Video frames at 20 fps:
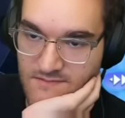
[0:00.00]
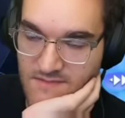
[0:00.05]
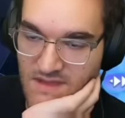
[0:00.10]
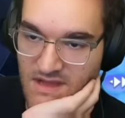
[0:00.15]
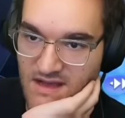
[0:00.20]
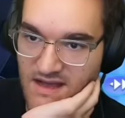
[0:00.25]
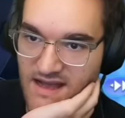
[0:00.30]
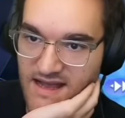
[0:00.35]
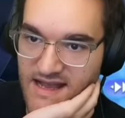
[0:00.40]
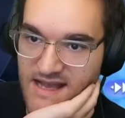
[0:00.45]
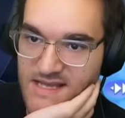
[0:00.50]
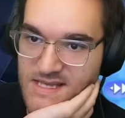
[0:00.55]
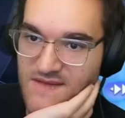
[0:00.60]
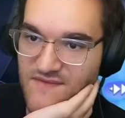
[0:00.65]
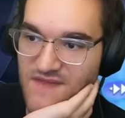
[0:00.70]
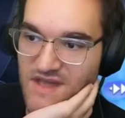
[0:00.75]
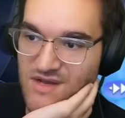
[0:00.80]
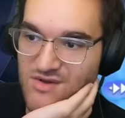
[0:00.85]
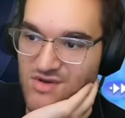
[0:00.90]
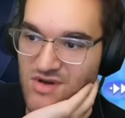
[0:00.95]
I guess
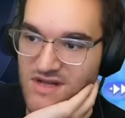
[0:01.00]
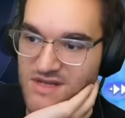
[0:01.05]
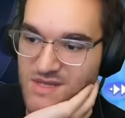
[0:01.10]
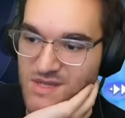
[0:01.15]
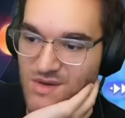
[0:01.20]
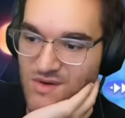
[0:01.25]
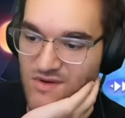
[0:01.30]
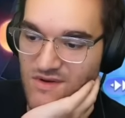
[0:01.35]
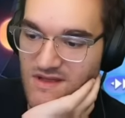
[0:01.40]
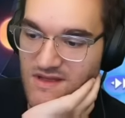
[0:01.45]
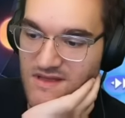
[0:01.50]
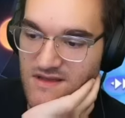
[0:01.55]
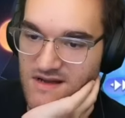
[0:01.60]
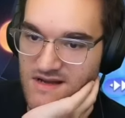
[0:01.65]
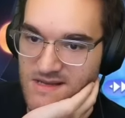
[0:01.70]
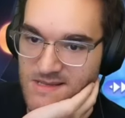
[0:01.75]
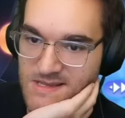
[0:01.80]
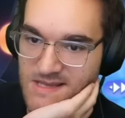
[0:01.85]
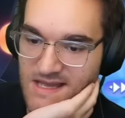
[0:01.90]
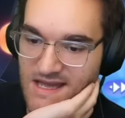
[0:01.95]
if they drop totally
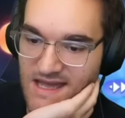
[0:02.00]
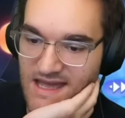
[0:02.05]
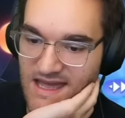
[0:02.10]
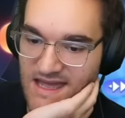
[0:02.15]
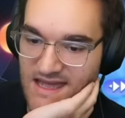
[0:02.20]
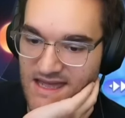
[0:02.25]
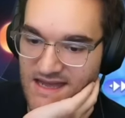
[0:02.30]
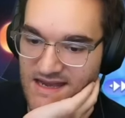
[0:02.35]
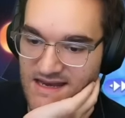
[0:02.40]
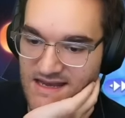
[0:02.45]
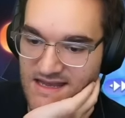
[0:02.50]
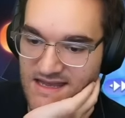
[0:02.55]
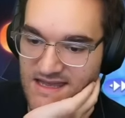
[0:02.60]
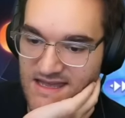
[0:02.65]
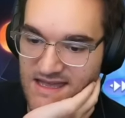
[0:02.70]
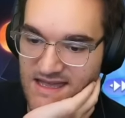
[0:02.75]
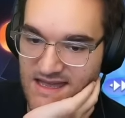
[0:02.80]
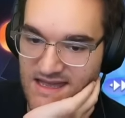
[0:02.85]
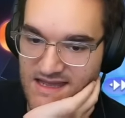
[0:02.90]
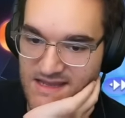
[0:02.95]
lost and
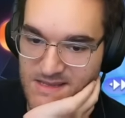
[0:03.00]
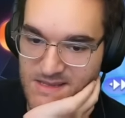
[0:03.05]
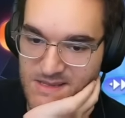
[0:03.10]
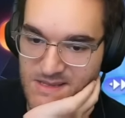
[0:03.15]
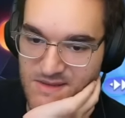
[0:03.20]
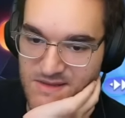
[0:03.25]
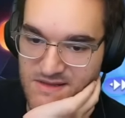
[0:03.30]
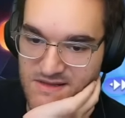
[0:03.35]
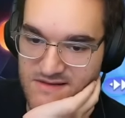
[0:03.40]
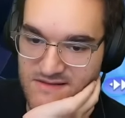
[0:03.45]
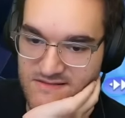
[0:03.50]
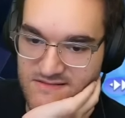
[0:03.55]
cancel,